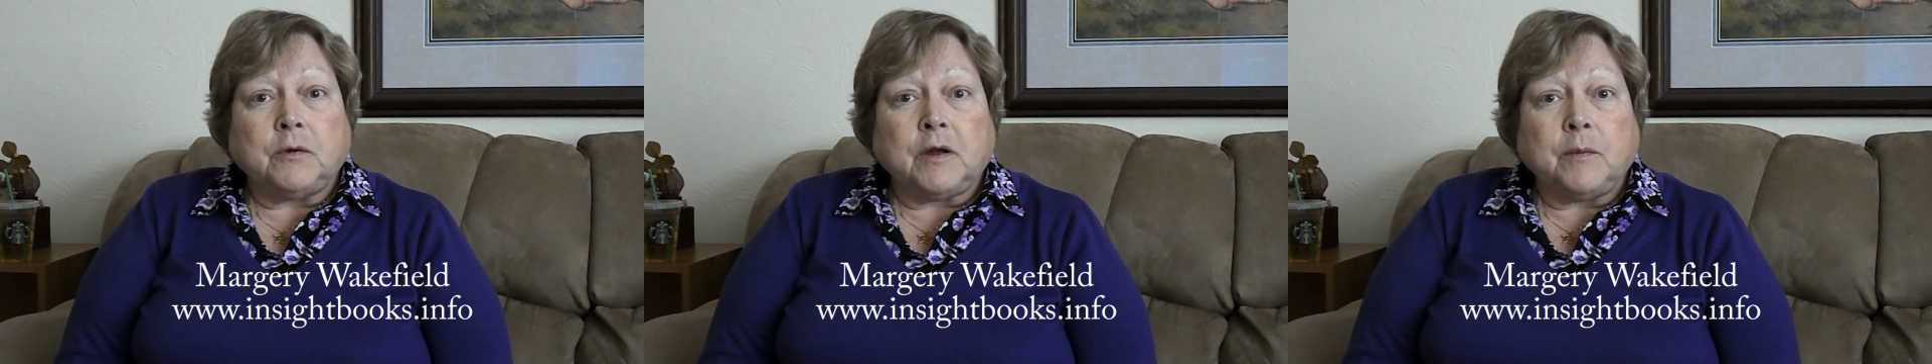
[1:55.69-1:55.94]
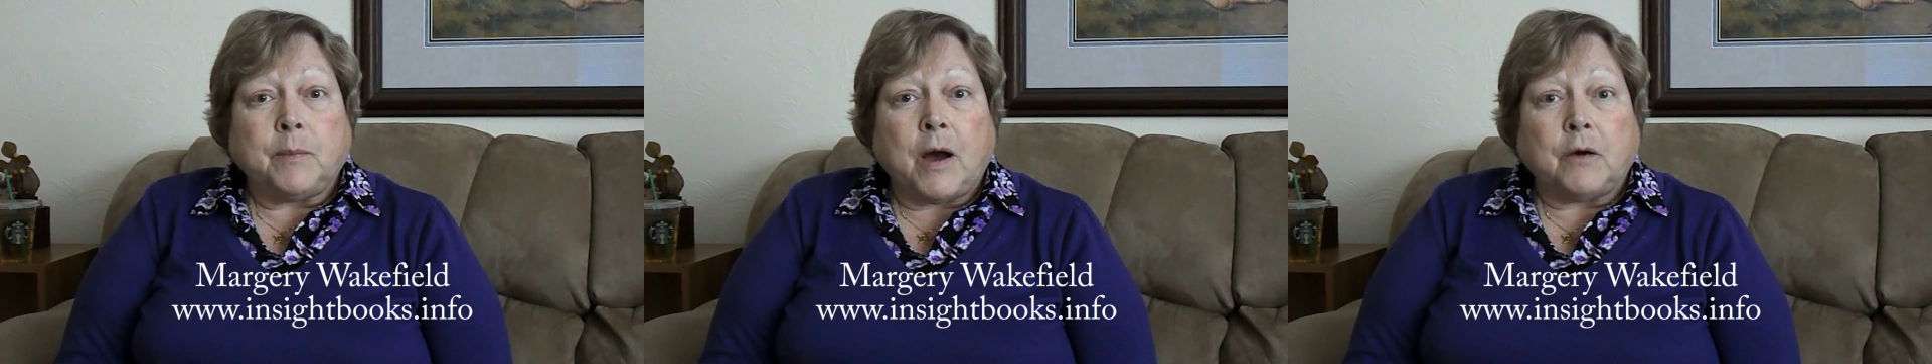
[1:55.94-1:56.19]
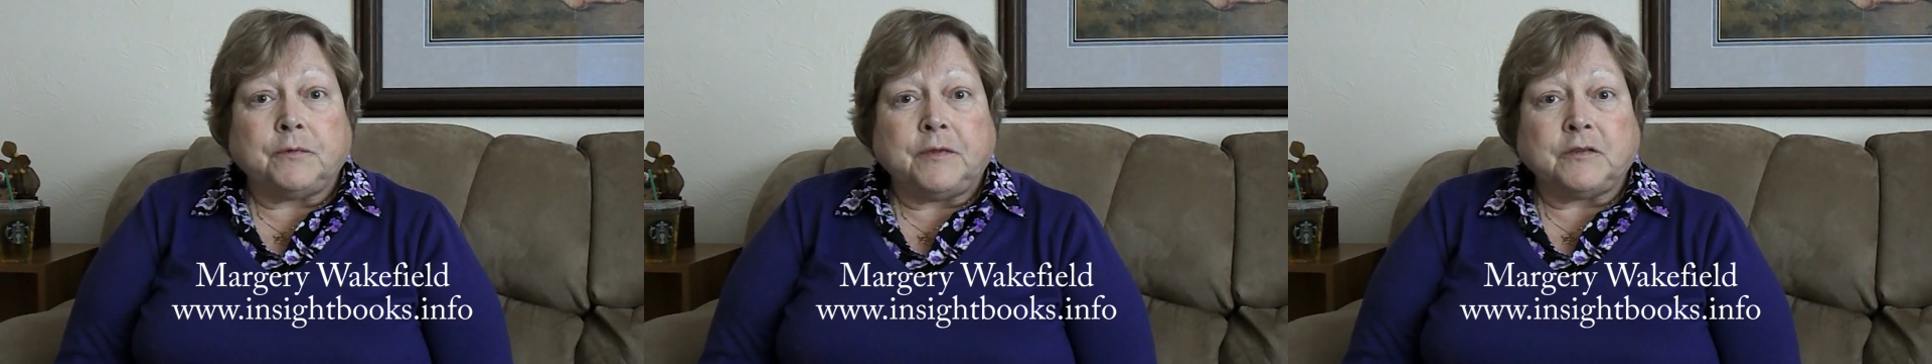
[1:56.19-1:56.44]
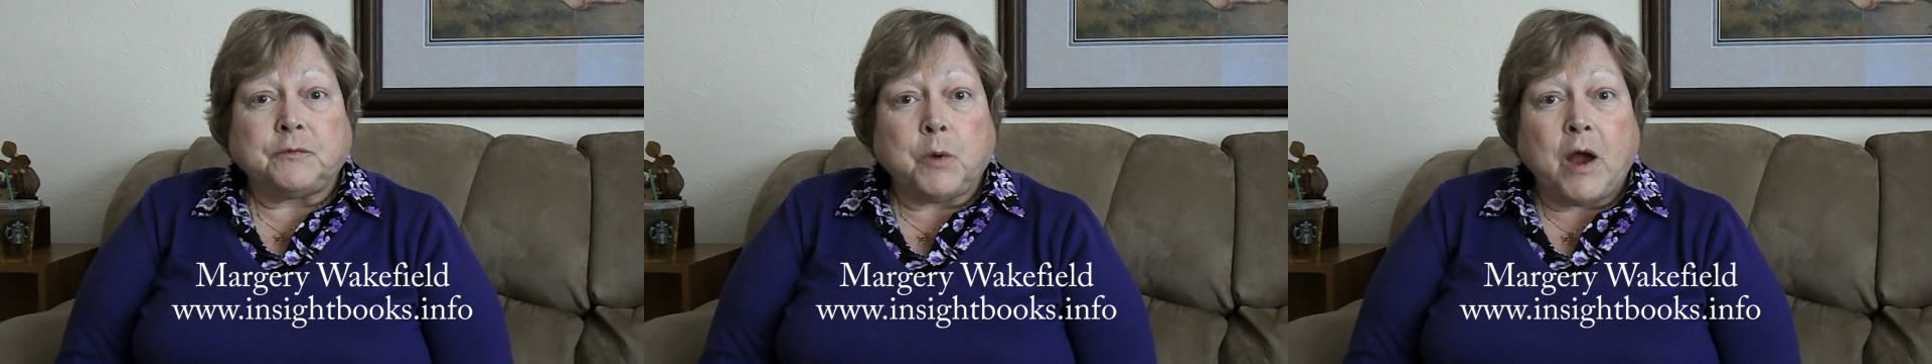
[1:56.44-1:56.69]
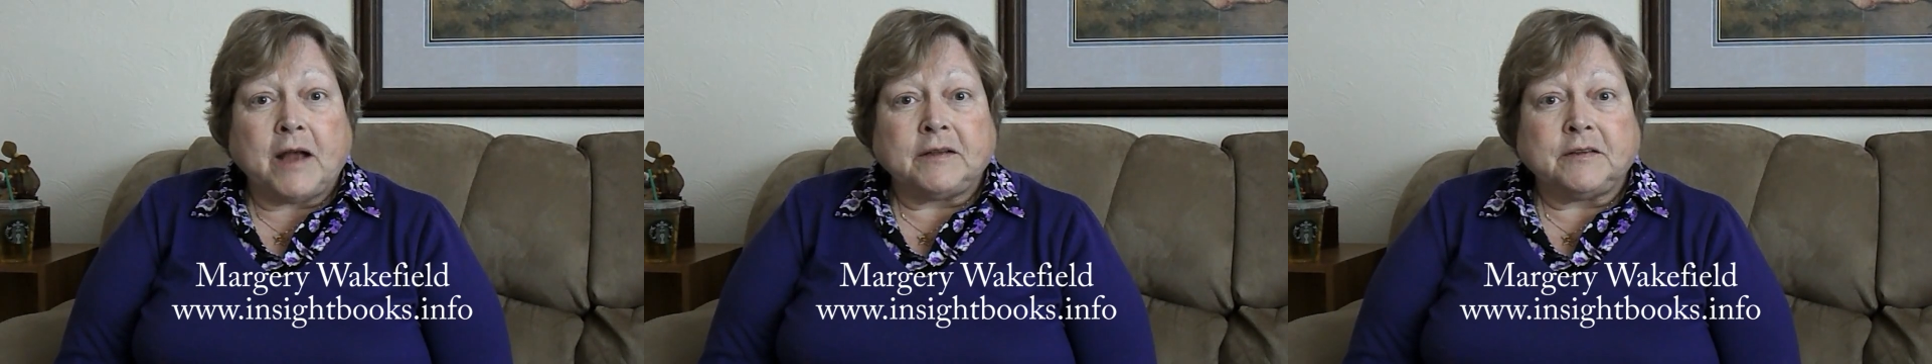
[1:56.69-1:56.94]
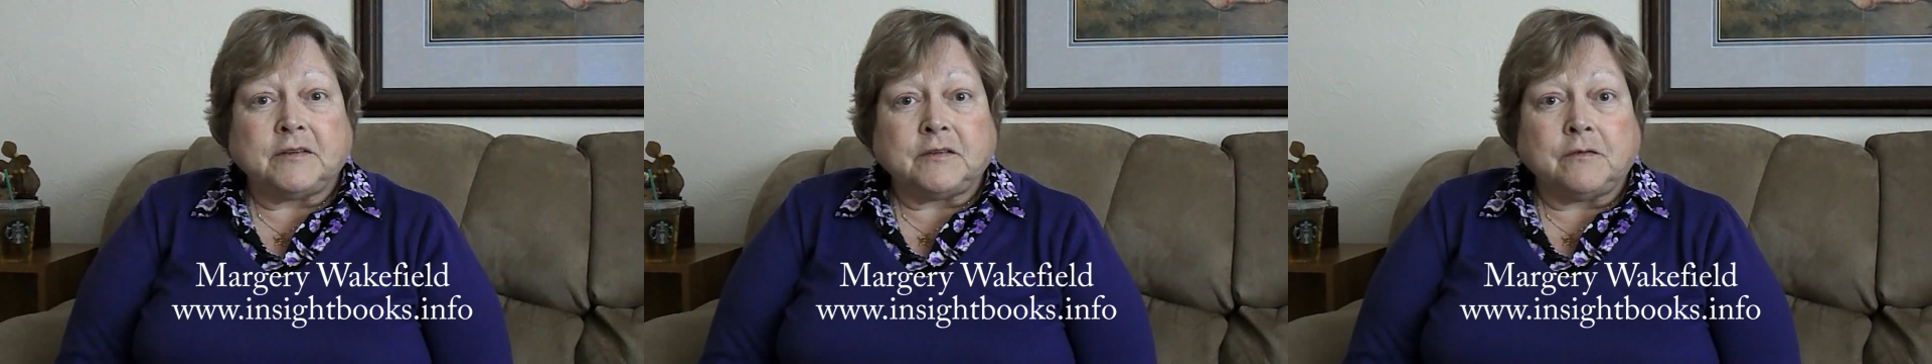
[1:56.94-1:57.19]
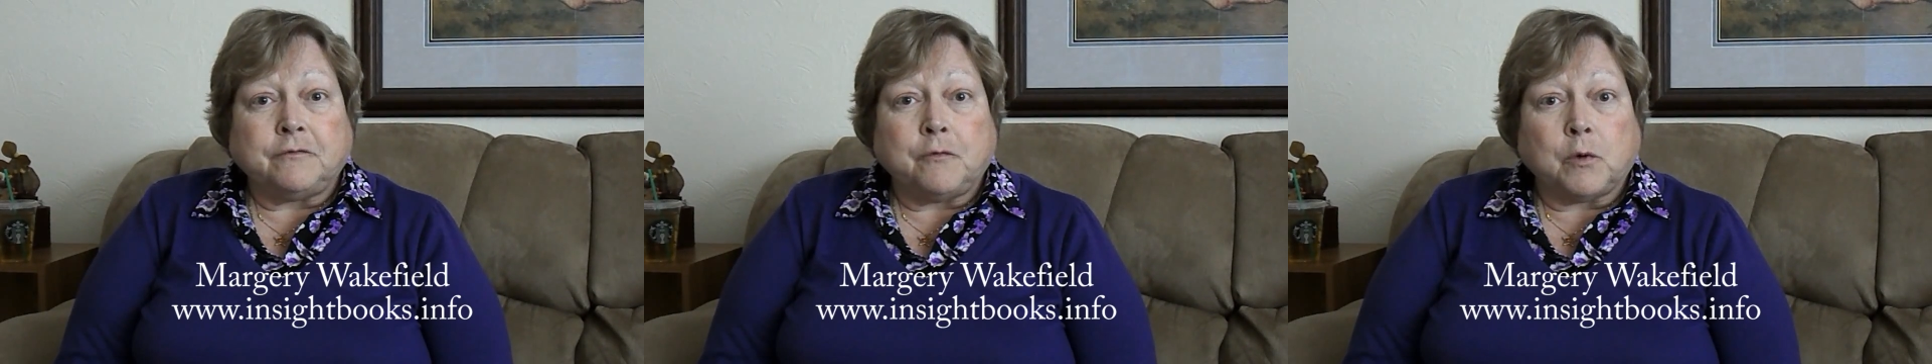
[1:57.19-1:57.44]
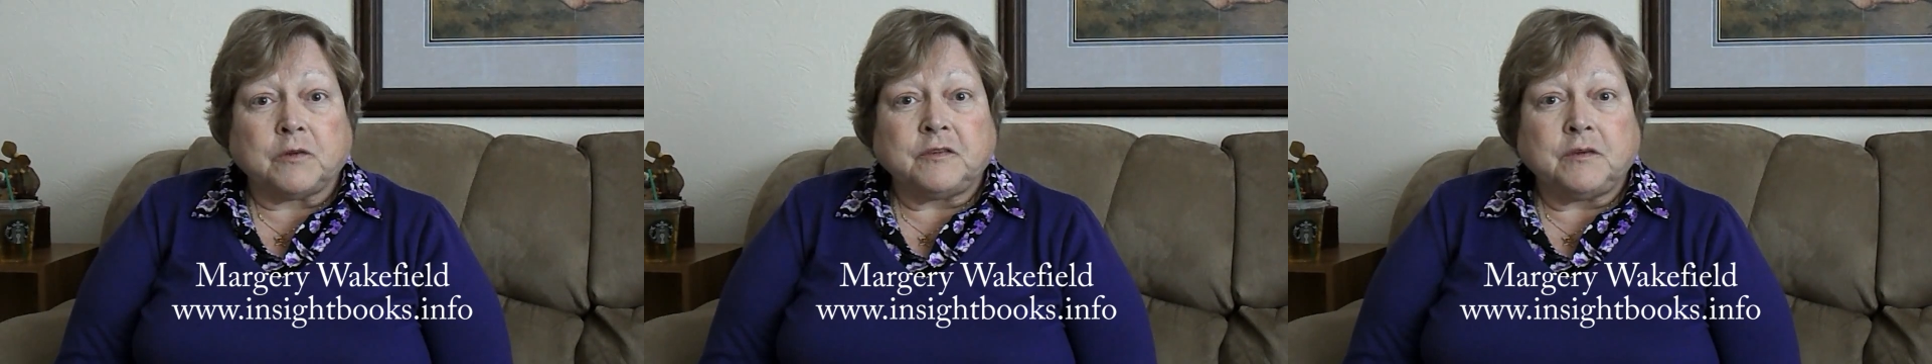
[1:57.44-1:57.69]
about this practice of
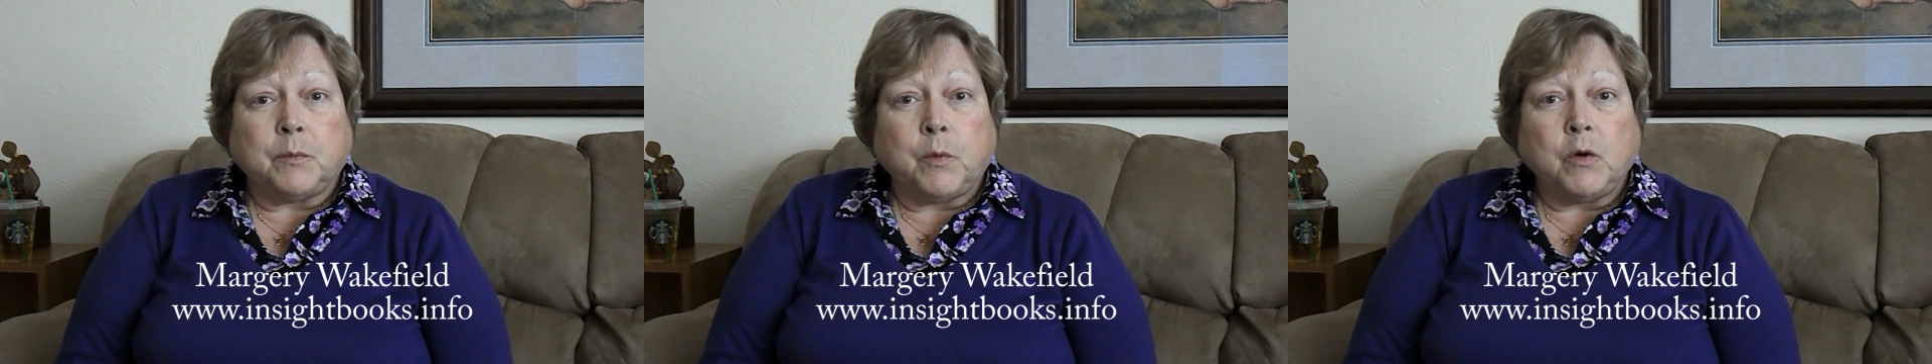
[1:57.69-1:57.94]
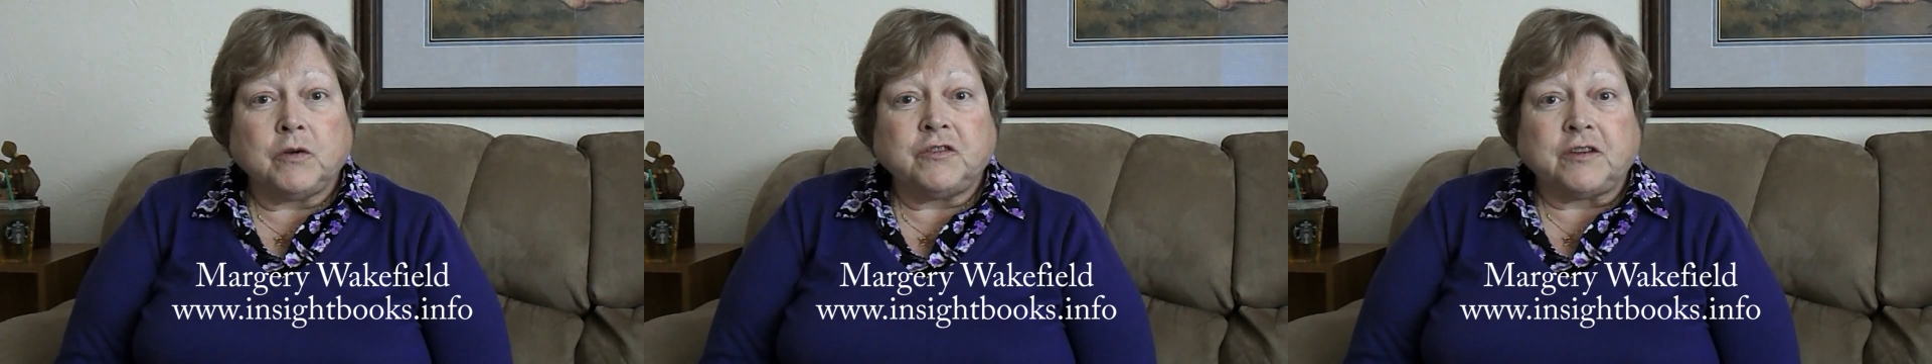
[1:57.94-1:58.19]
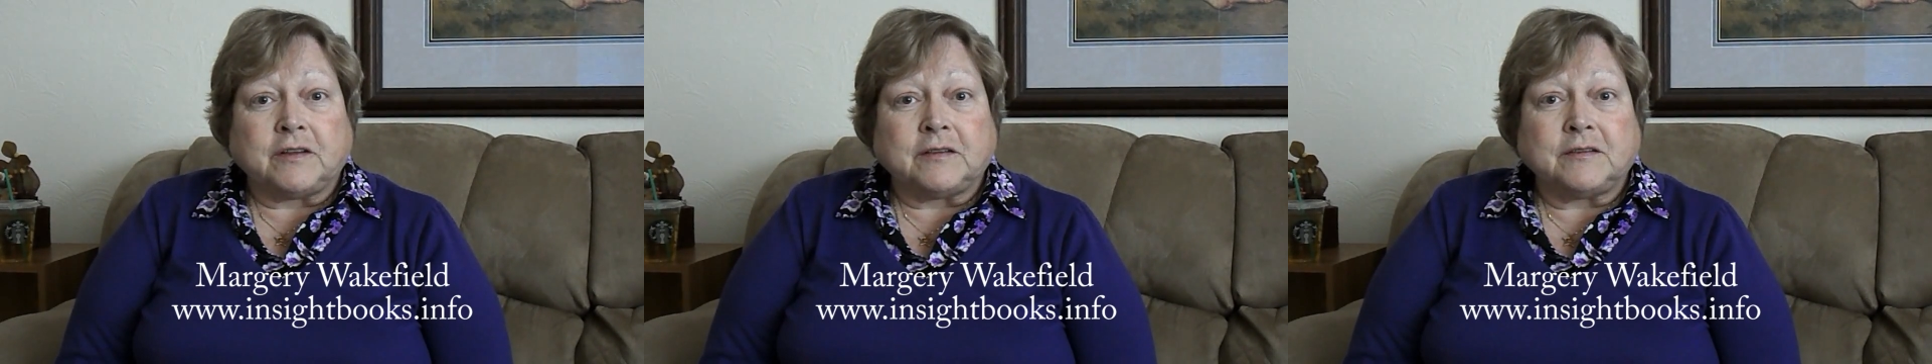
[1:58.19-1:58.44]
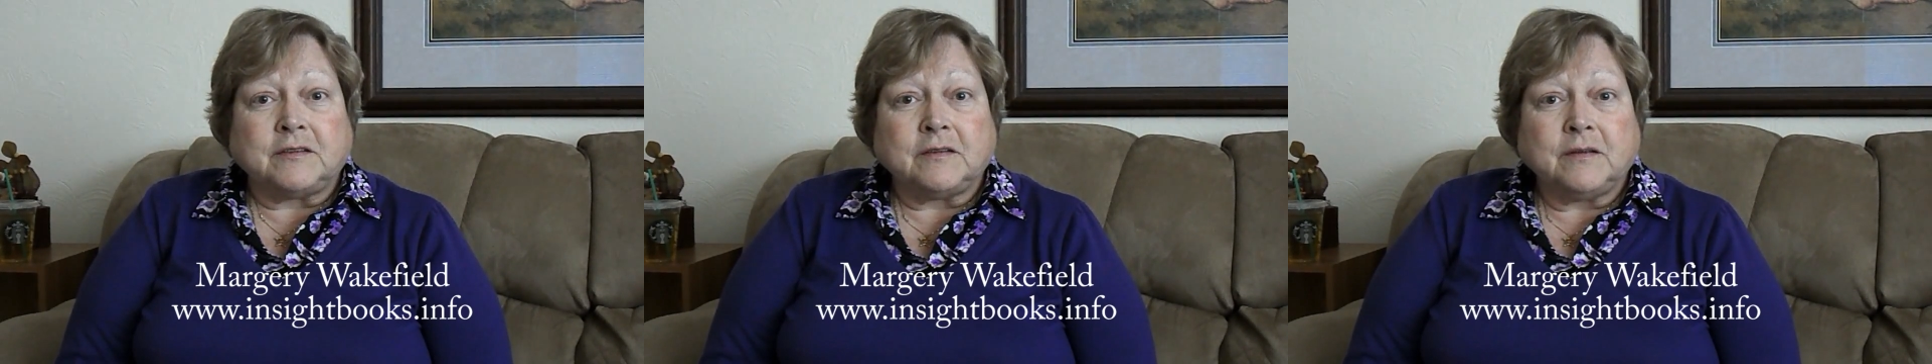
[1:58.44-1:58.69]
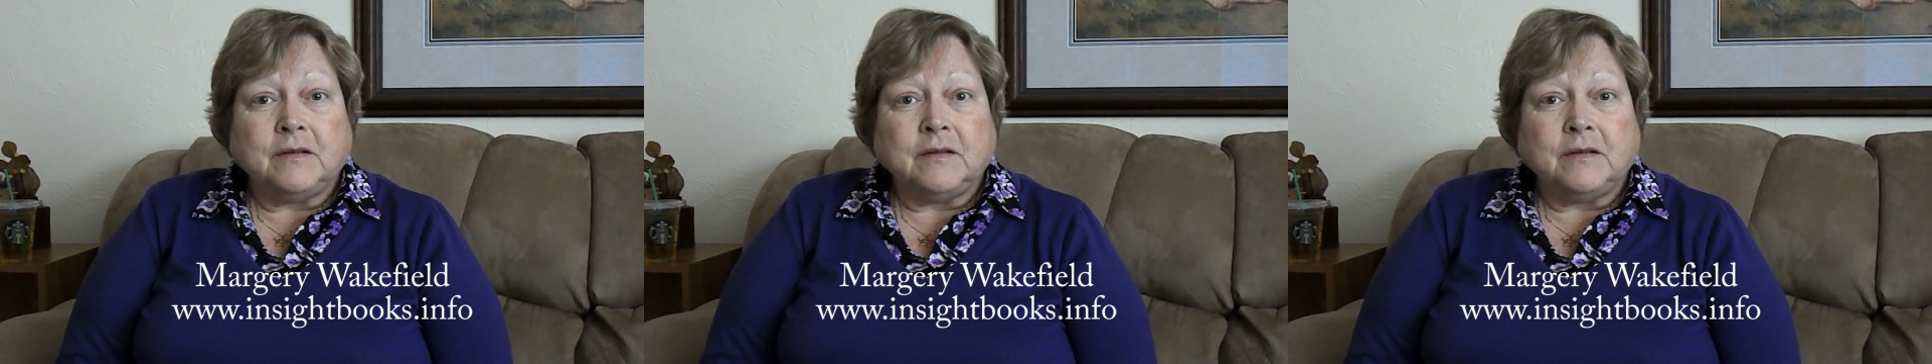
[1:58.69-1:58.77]
forced abortions.